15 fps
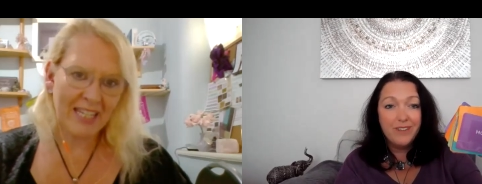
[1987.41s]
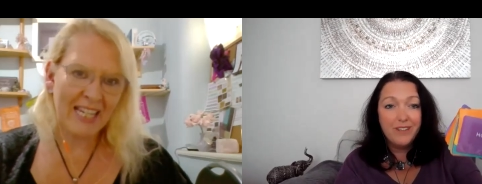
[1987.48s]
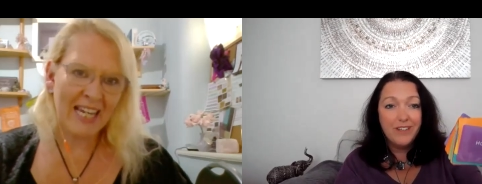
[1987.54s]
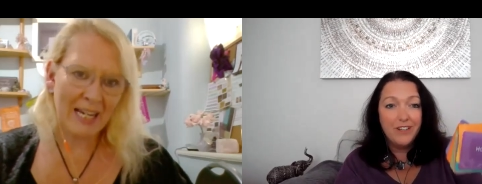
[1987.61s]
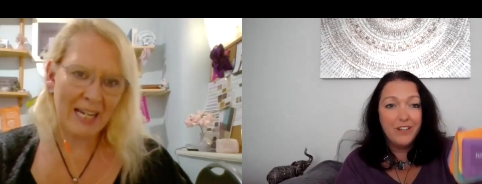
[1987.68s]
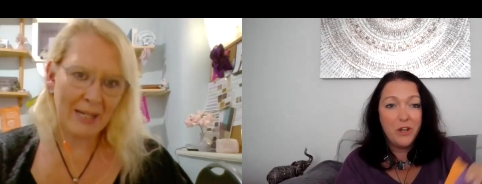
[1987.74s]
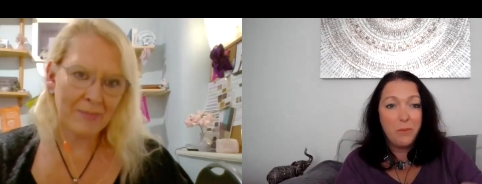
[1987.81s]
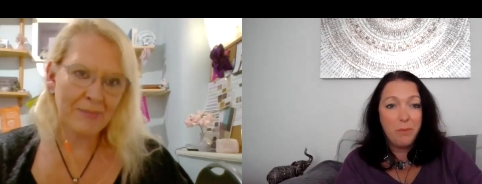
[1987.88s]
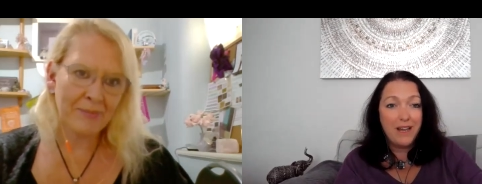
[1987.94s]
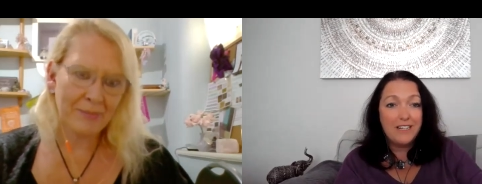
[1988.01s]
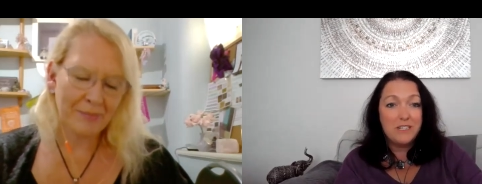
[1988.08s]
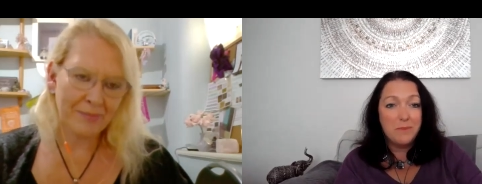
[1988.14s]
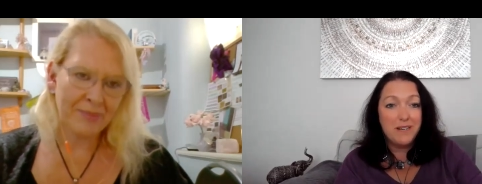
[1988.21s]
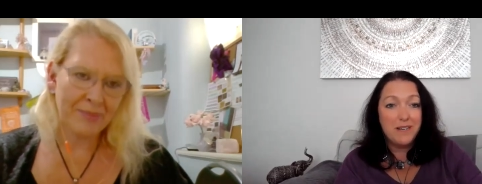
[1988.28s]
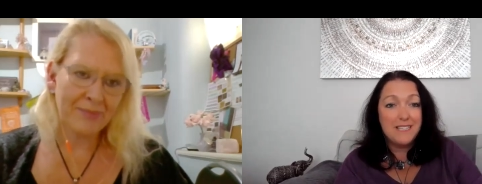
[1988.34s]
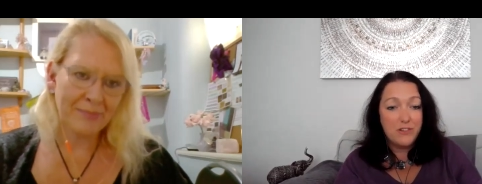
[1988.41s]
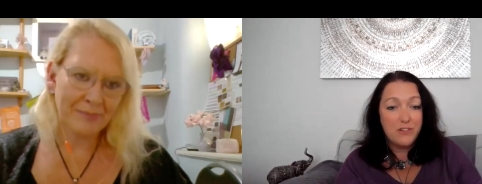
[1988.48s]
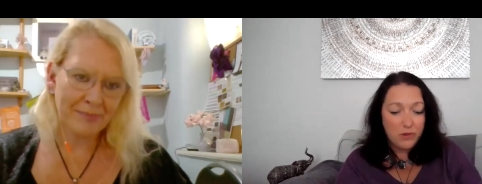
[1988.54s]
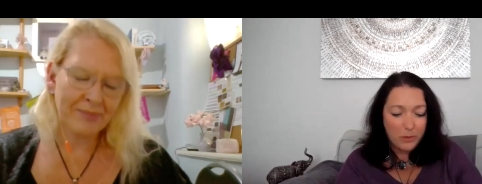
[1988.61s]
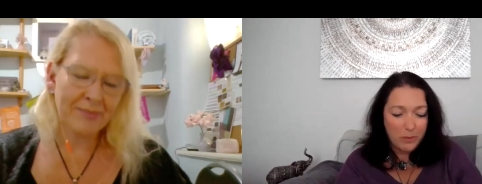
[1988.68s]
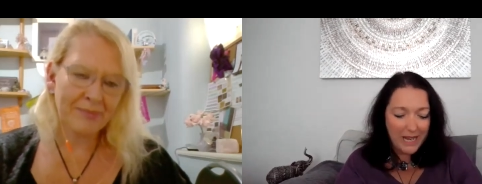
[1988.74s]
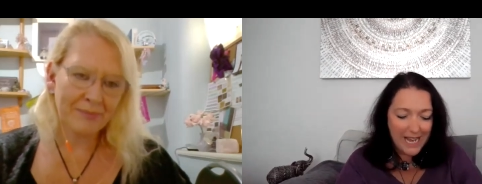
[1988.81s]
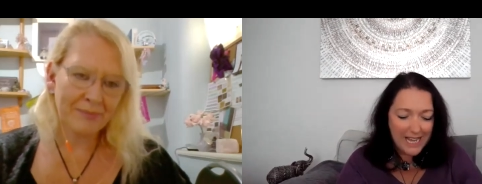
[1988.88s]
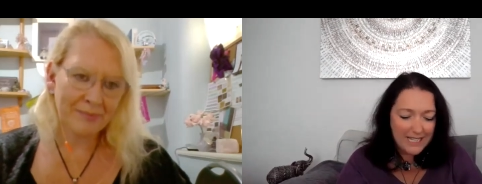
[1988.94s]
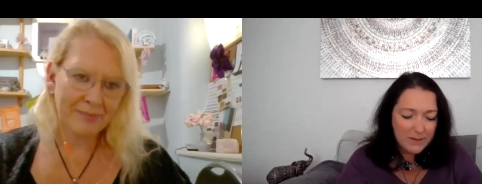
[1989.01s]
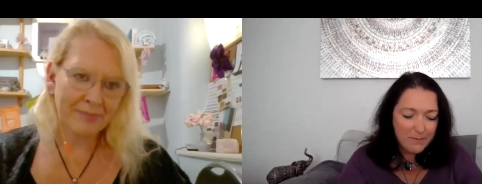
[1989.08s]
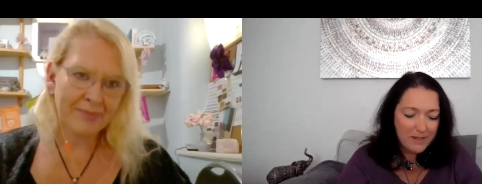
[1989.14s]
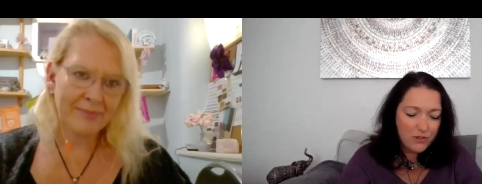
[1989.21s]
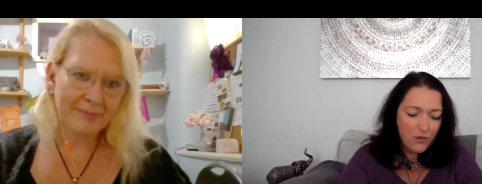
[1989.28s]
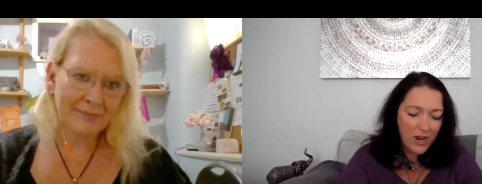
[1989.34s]
Speaker 1: Yeah. back to my central
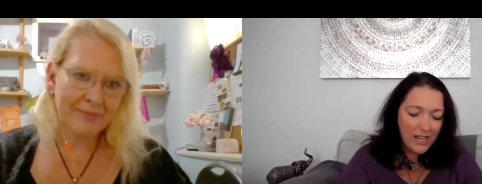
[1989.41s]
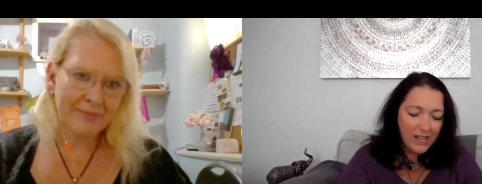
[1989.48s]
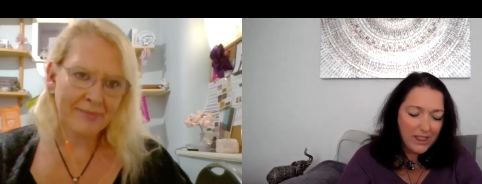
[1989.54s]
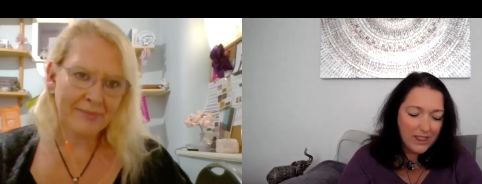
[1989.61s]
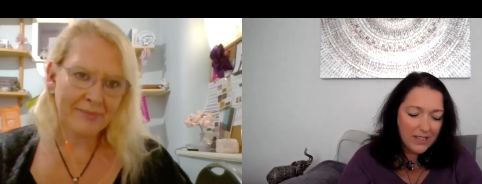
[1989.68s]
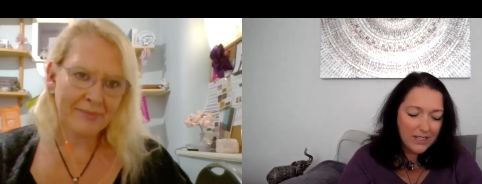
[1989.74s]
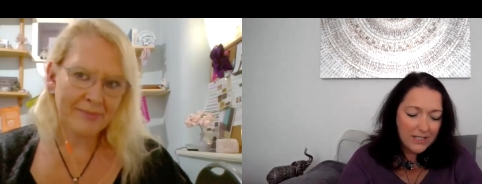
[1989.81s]
place, my strength.